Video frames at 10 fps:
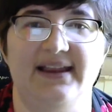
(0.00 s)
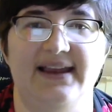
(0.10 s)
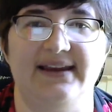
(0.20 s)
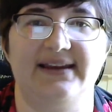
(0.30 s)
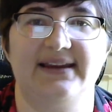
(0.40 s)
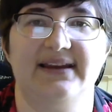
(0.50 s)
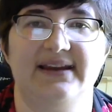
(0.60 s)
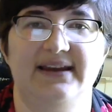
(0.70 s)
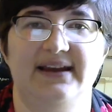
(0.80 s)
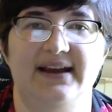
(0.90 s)
like
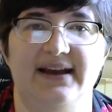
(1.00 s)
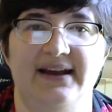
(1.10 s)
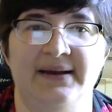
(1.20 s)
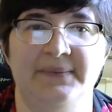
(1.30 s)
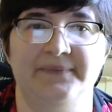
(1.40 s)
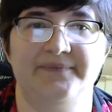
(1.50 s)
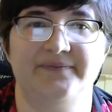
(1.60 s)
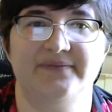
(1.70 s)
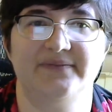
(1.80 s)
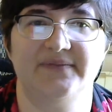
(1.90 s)
um,
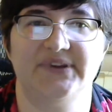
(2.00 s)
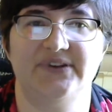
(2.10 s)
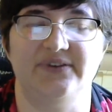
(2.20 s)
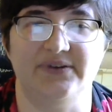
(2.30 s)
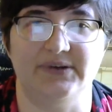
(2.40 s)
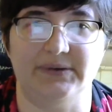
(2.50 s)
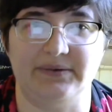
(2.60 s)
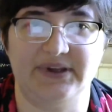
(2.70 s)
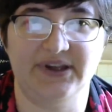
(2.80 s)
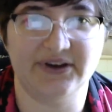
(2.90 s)

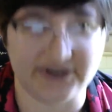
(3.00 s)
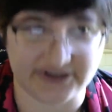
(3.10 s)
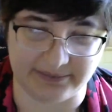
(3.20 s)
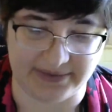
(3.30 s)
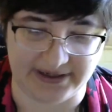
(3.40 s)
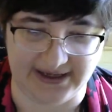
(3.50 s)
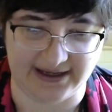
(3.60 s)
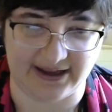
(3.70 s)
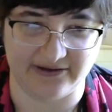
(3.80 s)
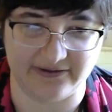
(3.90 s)
to cure
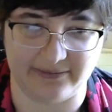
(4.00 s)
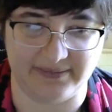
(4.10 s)
somebody of